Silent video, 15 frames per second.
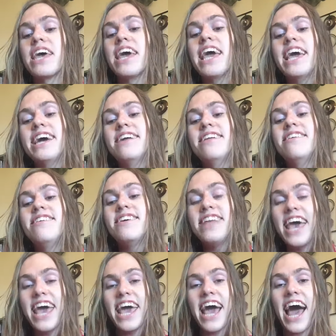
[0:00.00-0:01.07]
And
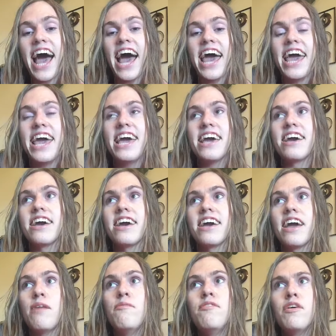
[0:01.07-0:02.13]
today I
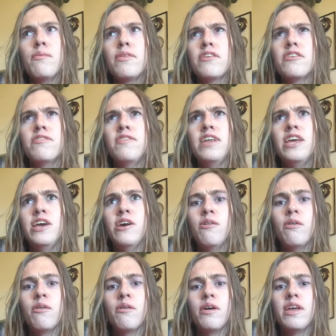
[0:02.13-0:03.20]
am filming this video